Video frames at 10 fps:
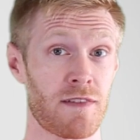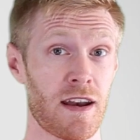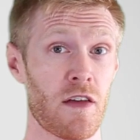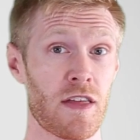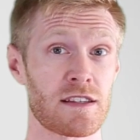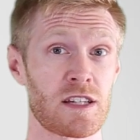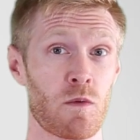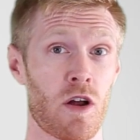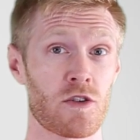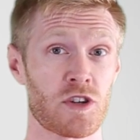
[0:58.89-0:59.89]
To find out how the
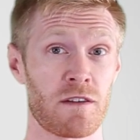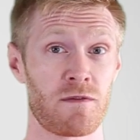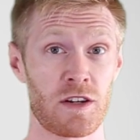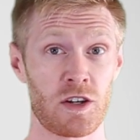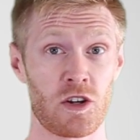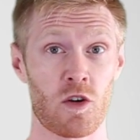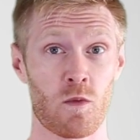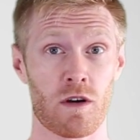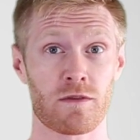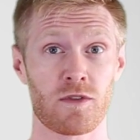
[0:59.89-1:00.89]
NC100 can fit into your
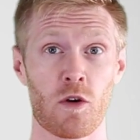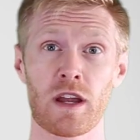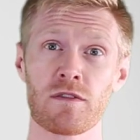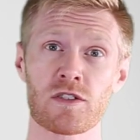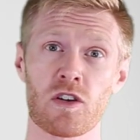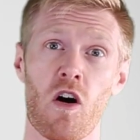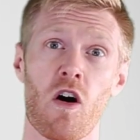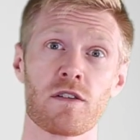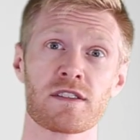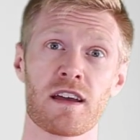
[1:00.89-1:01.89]
workflow, give us a
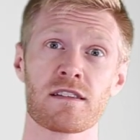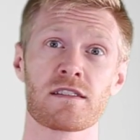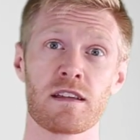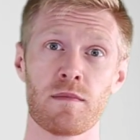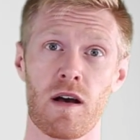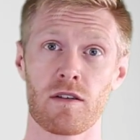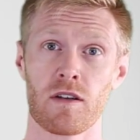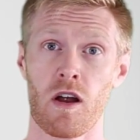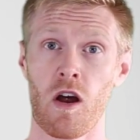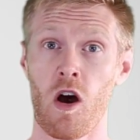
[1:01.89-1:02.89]
call, send us an email,
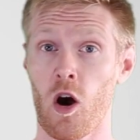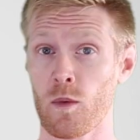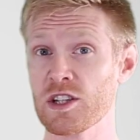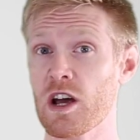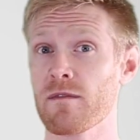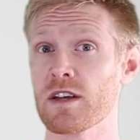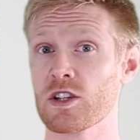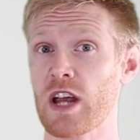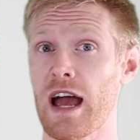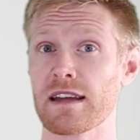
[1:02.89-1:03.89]
or reach out via